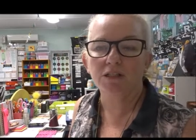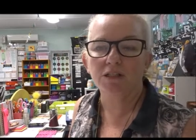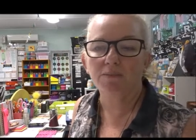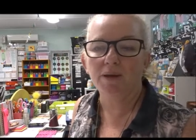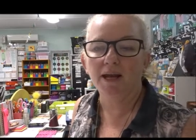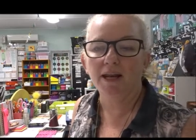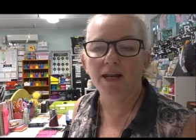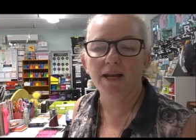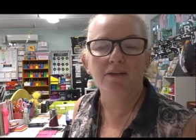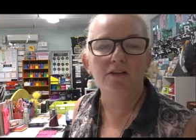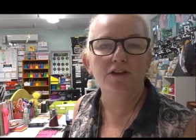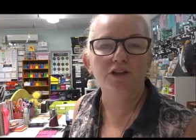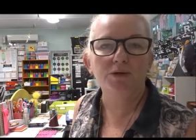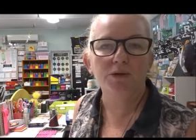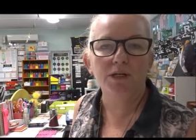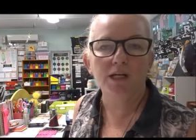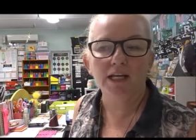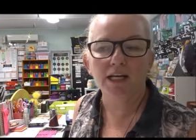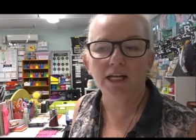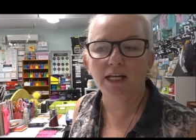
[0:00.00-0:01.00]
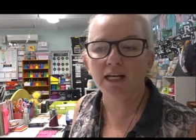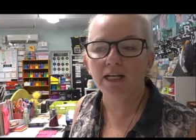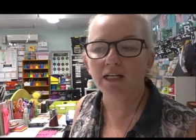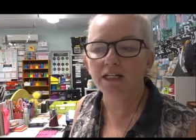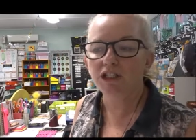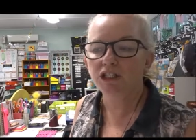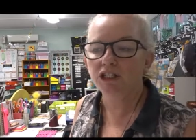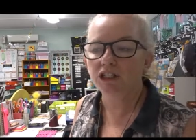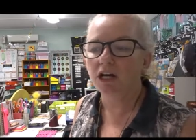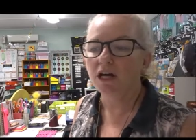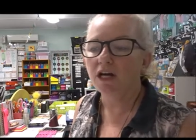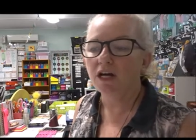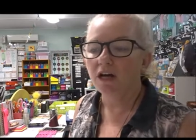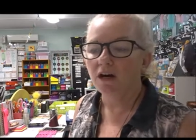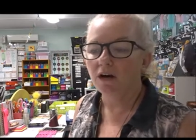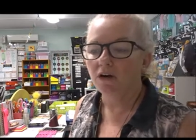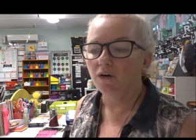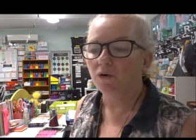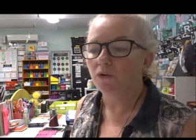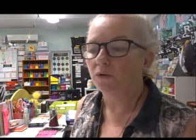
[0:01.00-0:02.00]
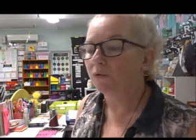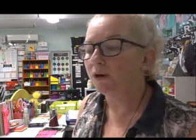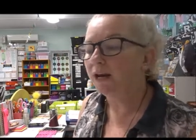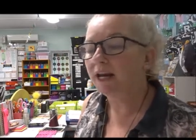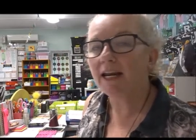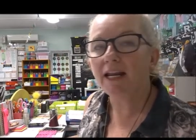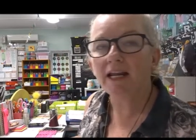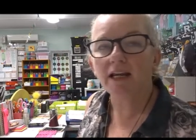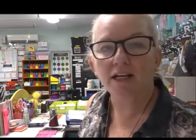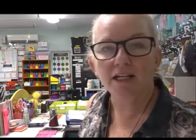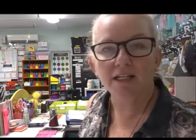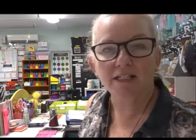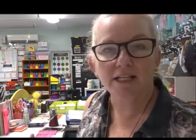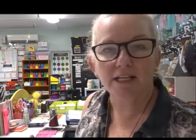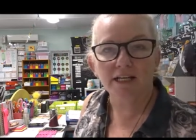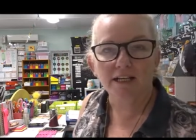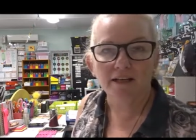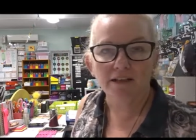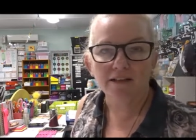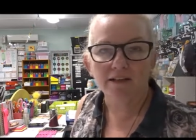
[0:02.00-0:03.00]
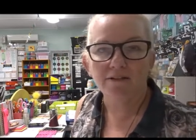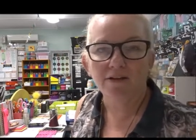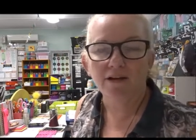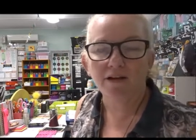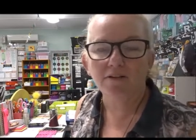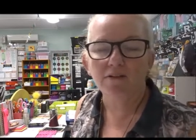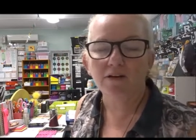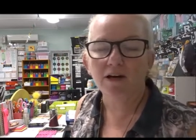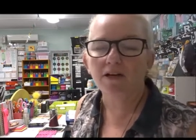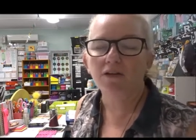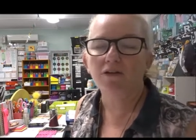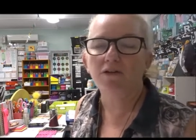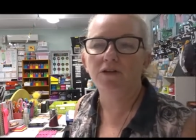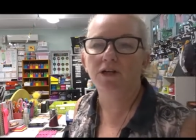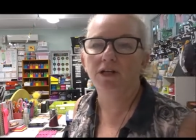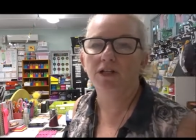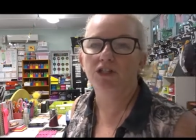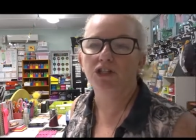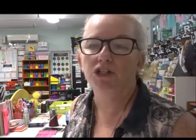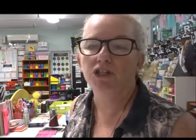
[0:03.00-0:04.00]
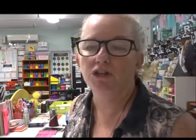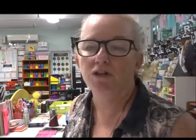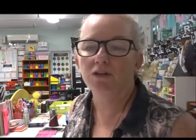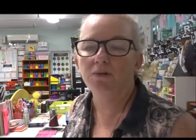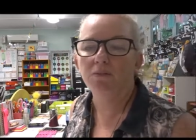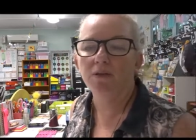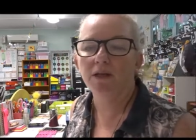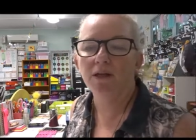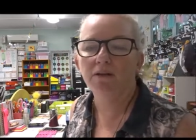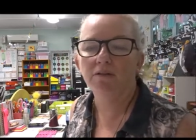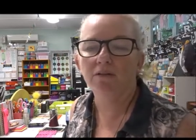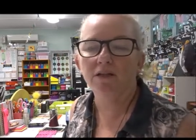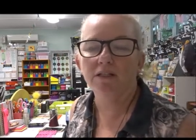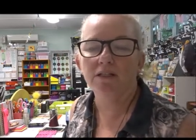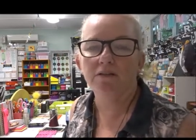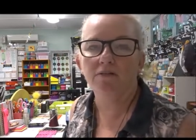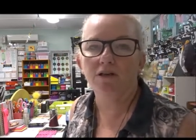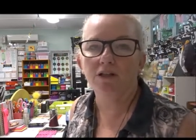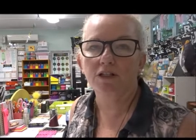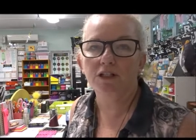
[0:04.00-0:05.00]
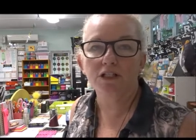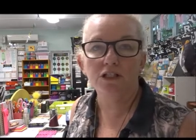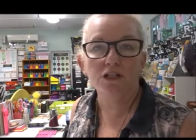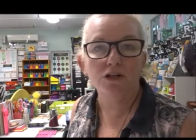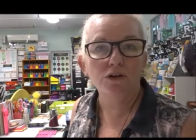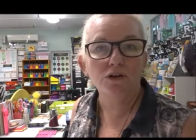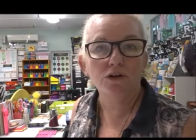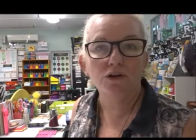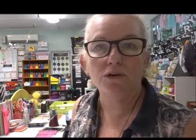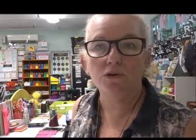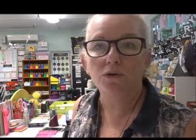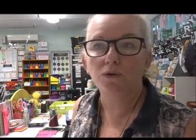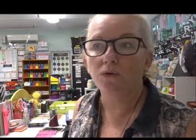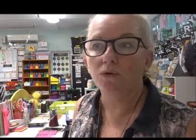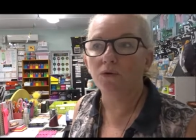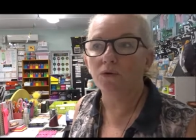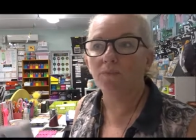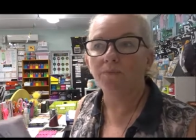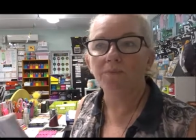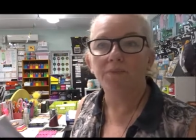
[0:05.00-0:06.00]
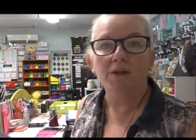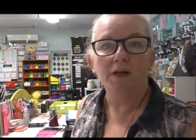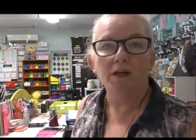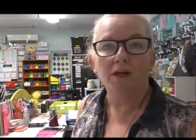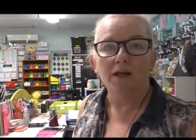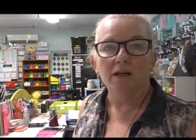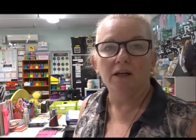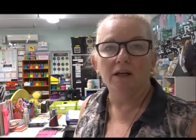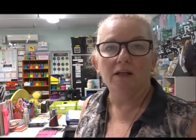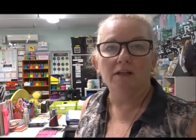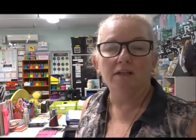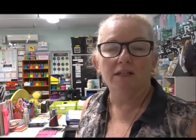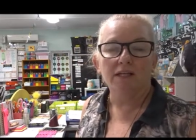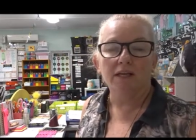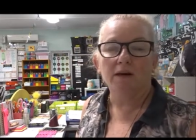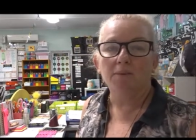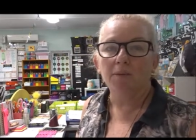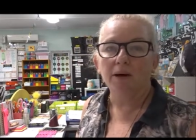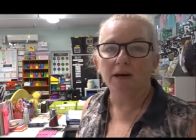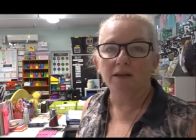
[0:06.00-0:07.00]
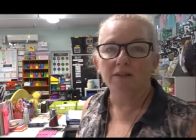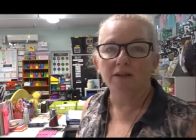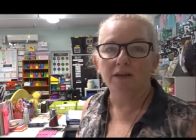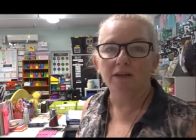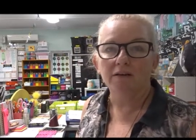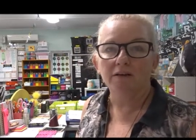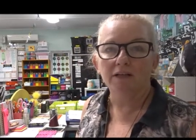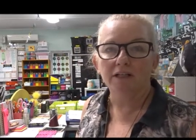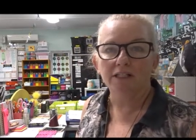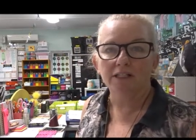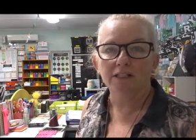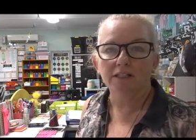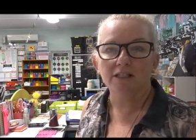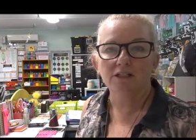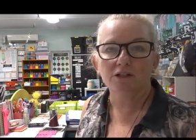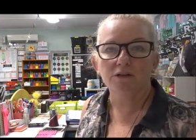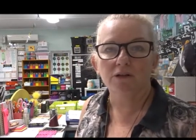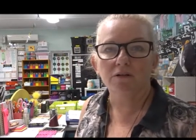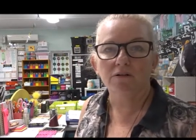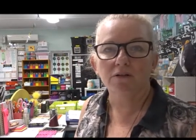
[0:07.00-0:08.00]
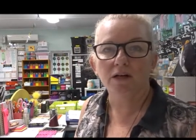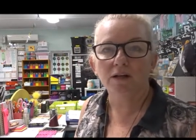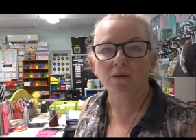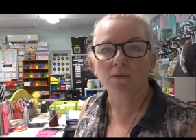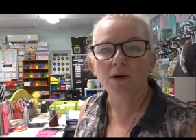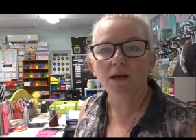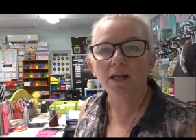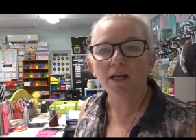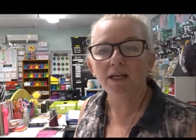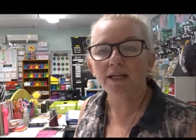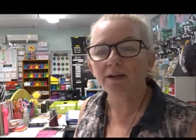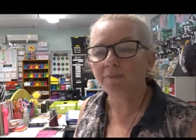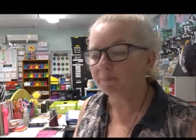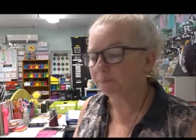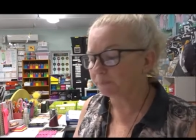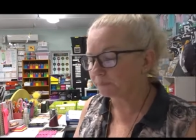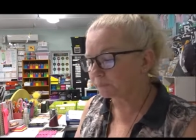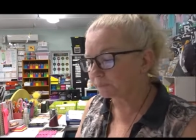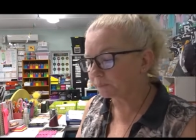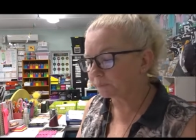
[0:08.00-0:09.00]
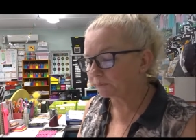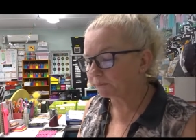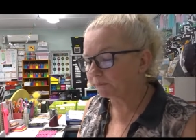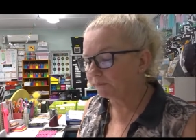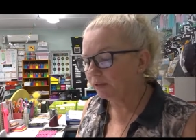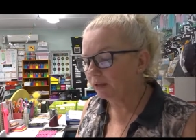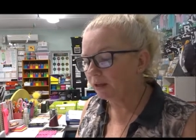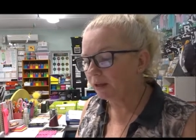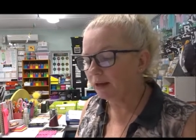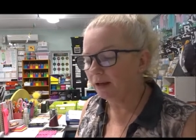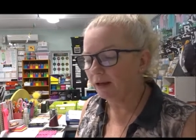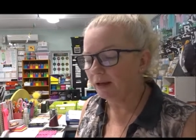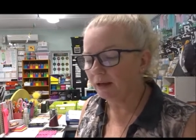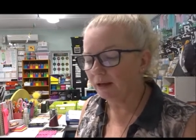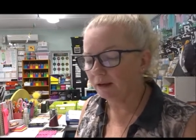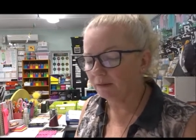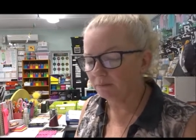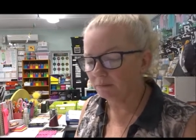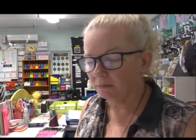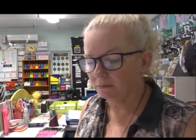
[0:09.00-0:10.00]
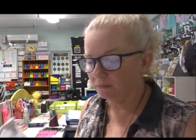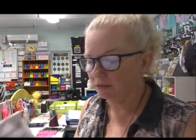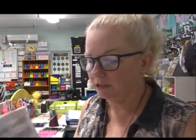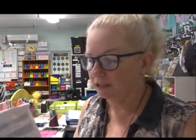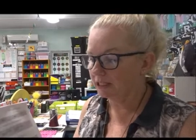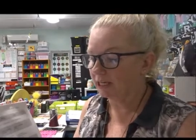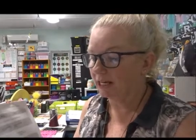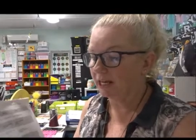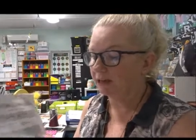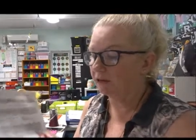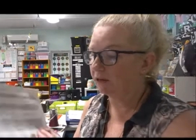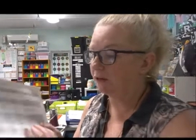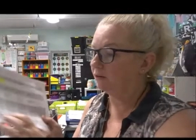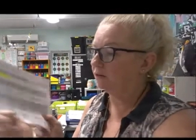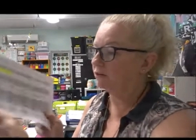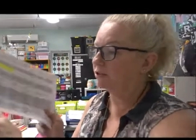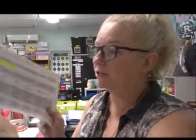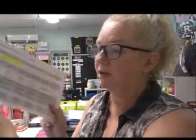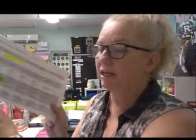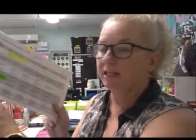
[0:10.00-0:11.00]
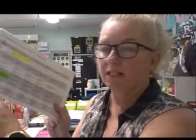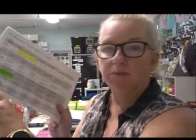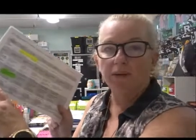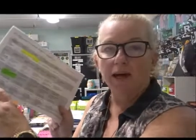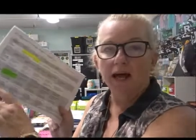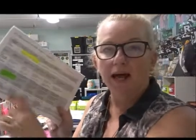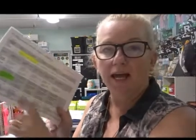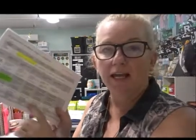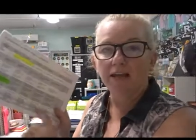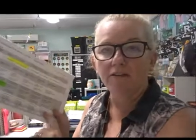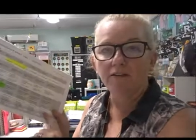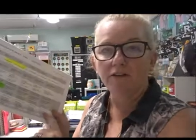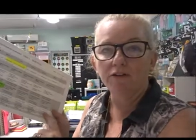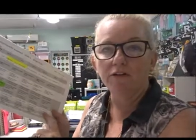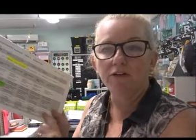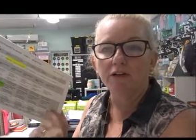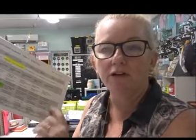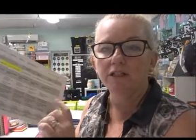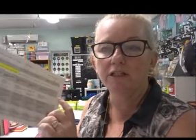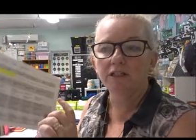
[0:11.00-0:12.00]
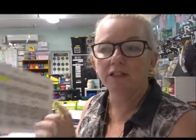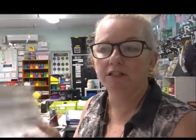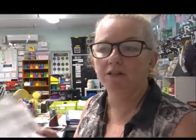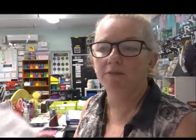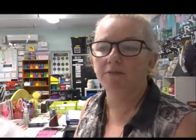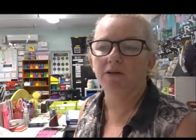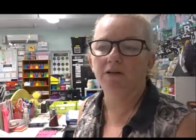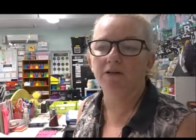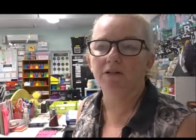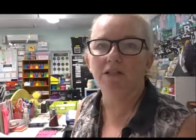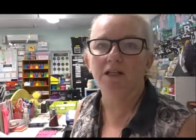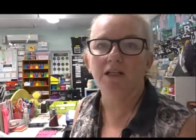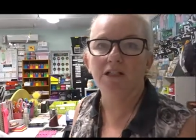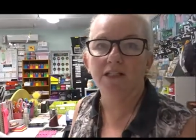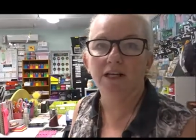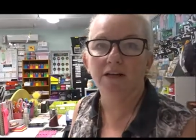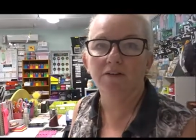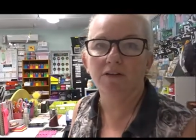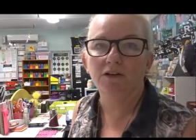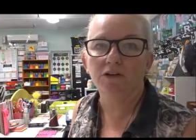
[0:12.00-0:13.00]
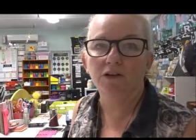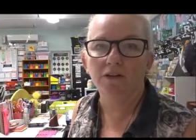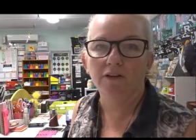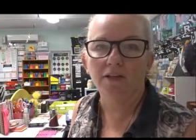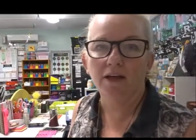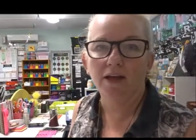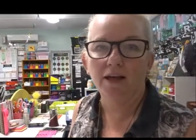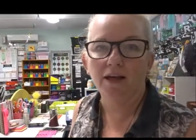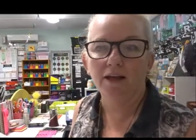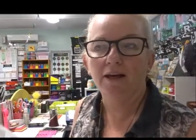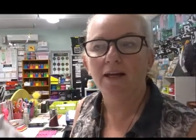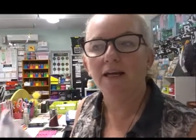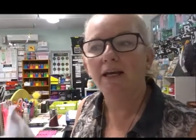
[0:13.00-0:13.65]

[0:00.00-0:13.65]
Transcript: about how they're doing in English or reading, I can take out their running record, I can show them the areas of concern or celebrate the areas that they're doing really well in. This also has behaviour on it, so parents like to have a look at that.